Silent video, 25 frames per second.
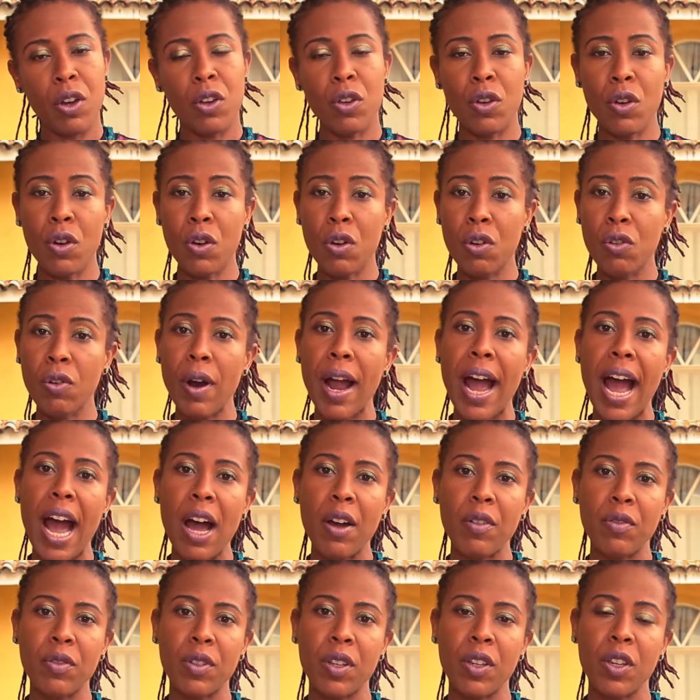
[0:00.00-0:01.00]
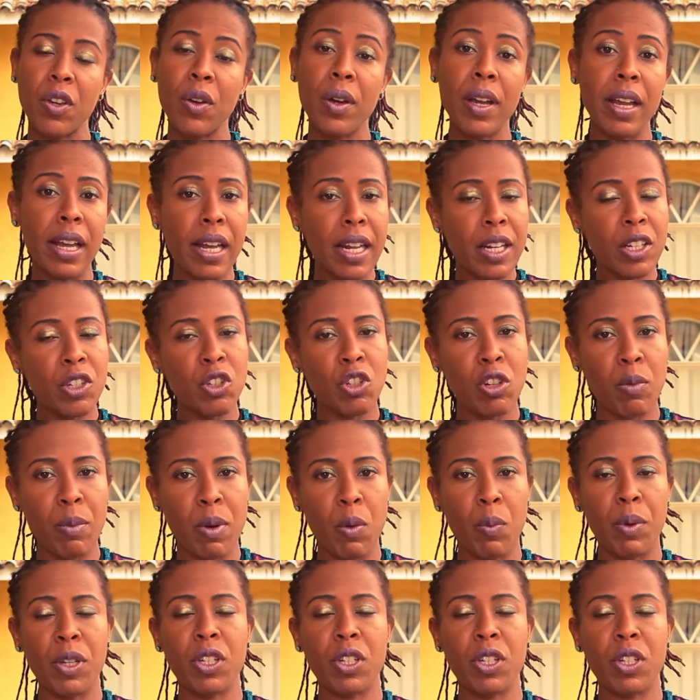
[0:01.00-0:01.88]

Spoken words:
your craft, your instrument,